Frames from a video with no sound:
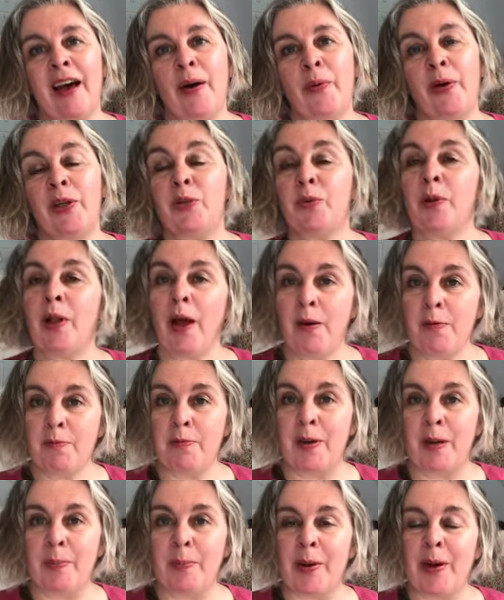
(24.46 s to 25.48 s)
which will
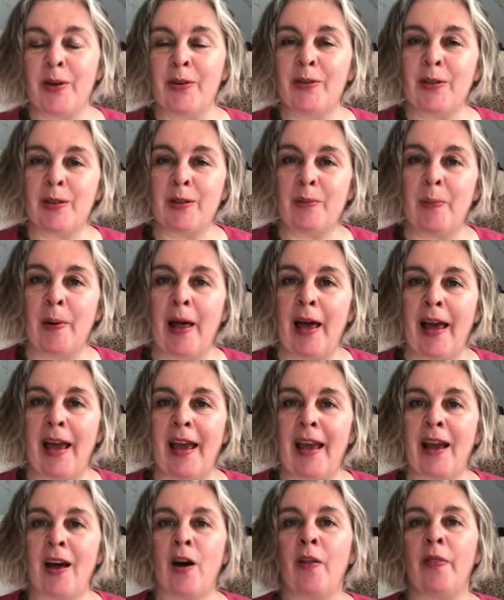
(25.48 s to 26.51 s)
hopefully be on
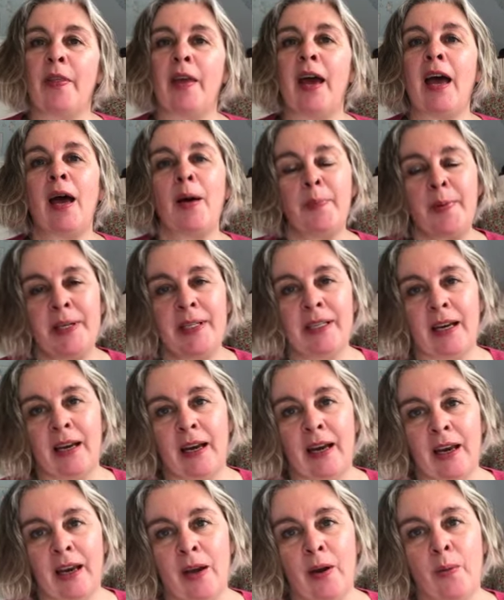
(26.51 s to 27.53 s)
display on the happy
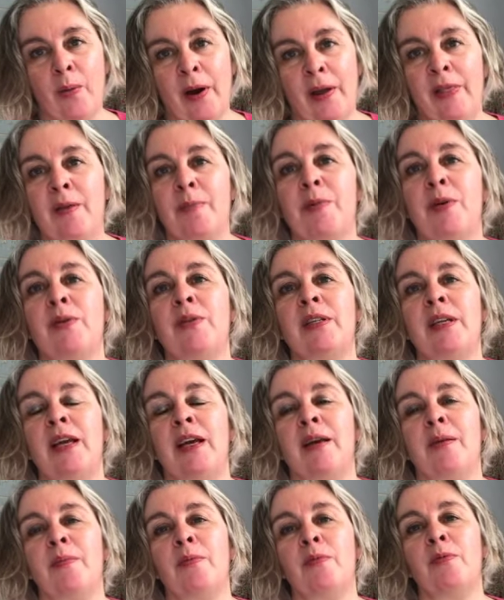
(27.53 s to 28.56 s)
day when the
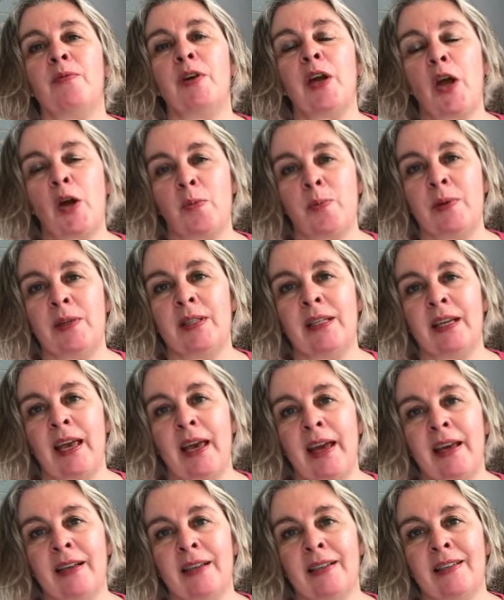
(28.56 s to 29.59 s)
museum reopens
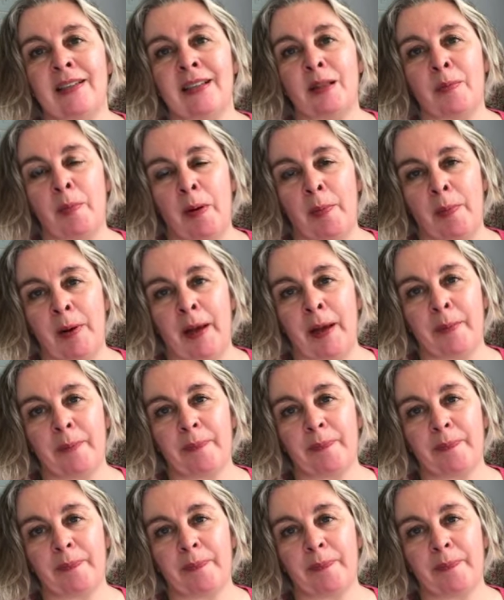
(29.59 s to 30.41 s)
again to the public.